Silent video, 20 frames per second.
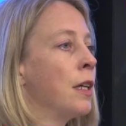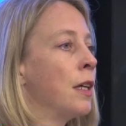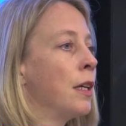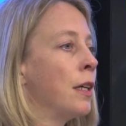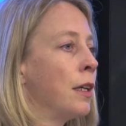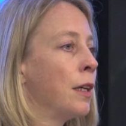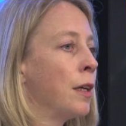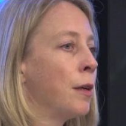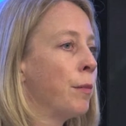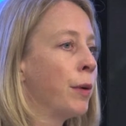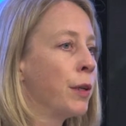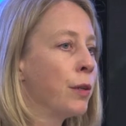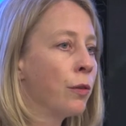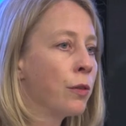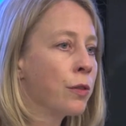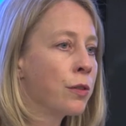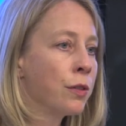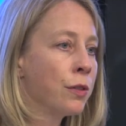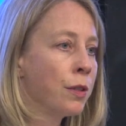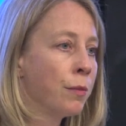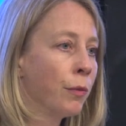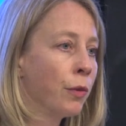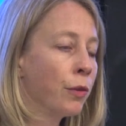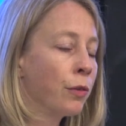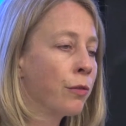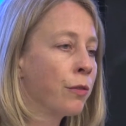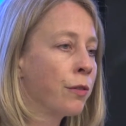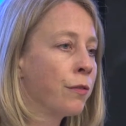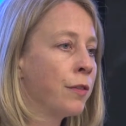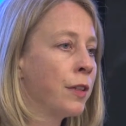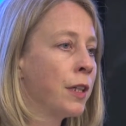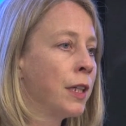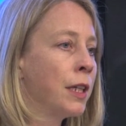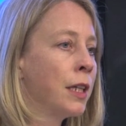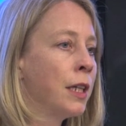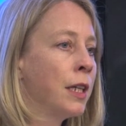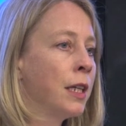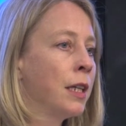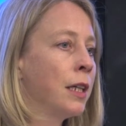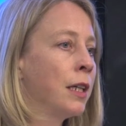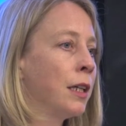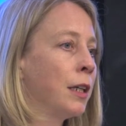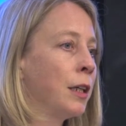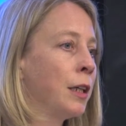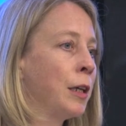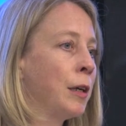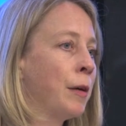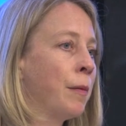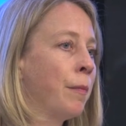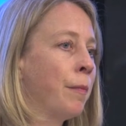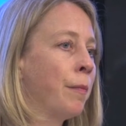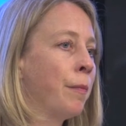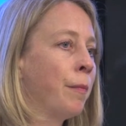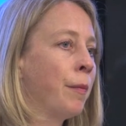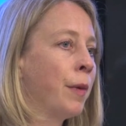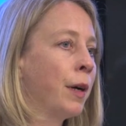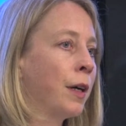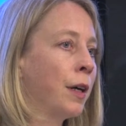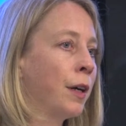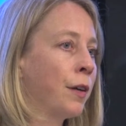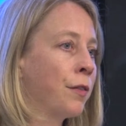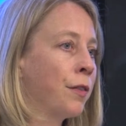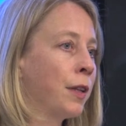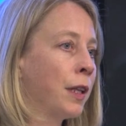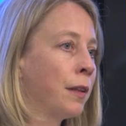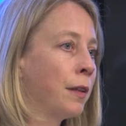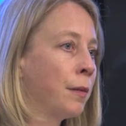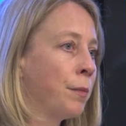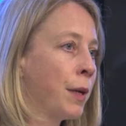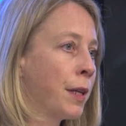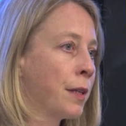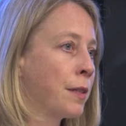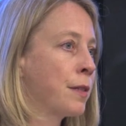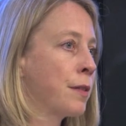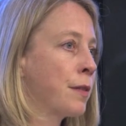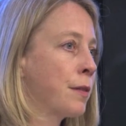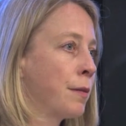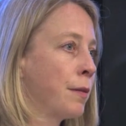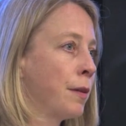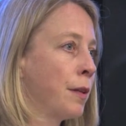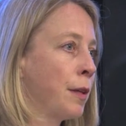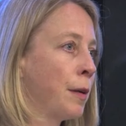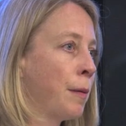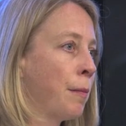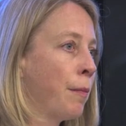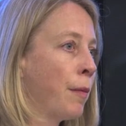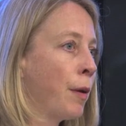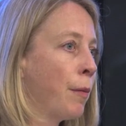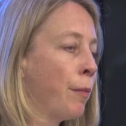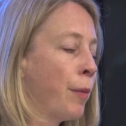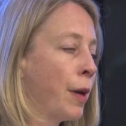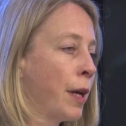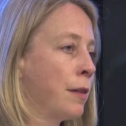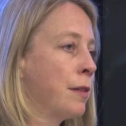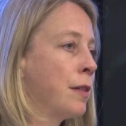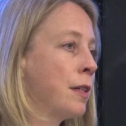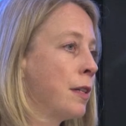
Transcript: but also demography, I think the best bet